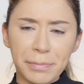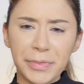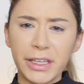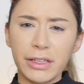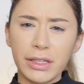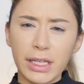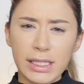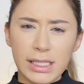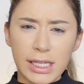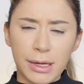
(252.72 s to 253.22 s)
The
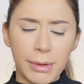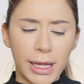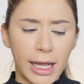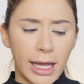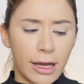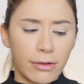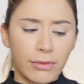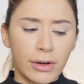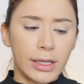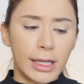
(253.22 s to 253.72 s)
only time I
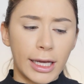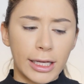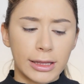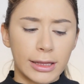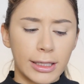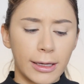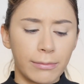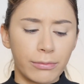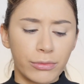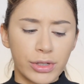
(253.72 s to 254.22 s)
ever
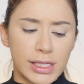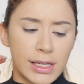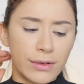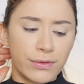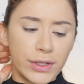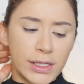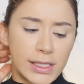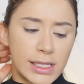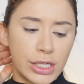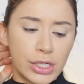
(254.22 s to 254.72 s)
liked them was a
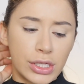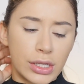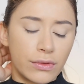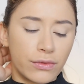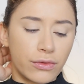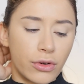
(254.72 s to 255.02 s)
Physician